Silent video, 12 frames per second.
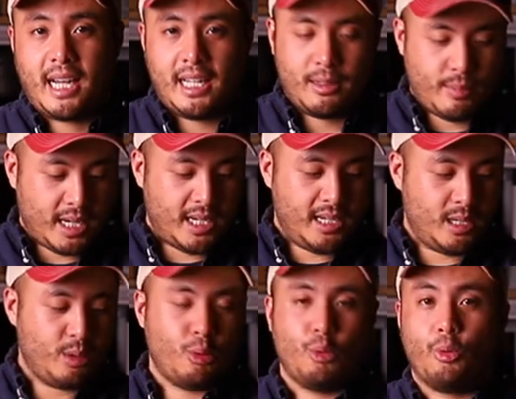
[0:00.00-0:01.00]
kind of
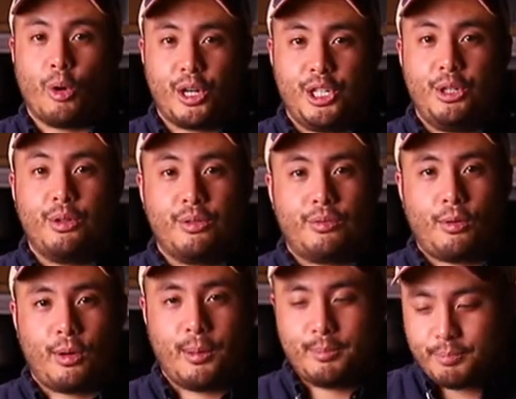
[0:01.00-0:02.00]
my work
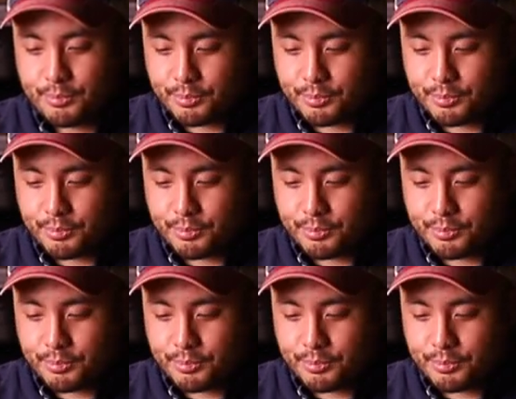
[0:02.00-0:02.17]
uniform.